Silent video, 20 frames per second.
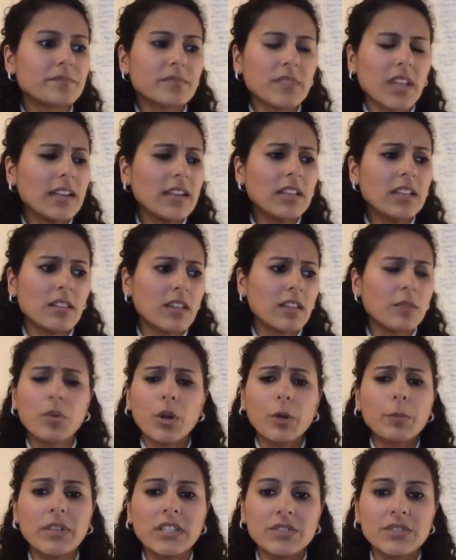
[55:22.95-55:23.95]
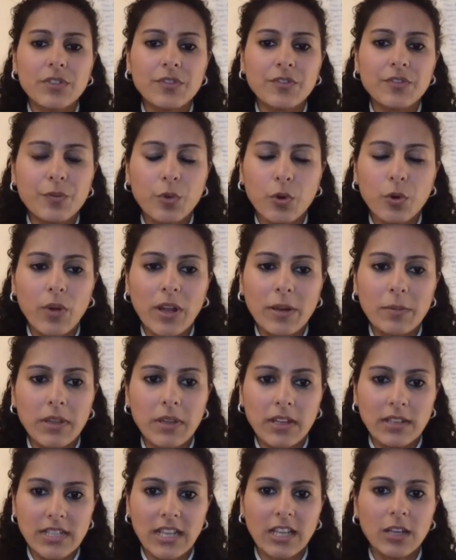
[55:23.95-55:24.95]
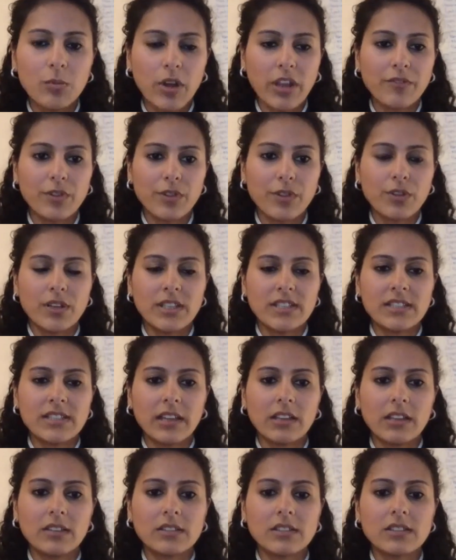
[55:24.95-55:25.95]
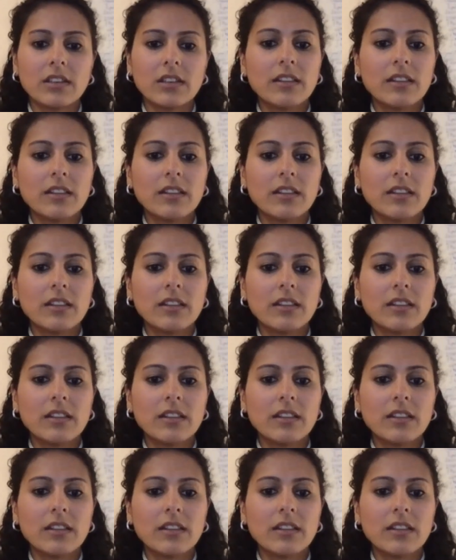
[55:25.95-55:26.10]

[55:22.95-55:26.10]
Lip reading: anything, burpees for 1 minute, take a break for 30 seconds.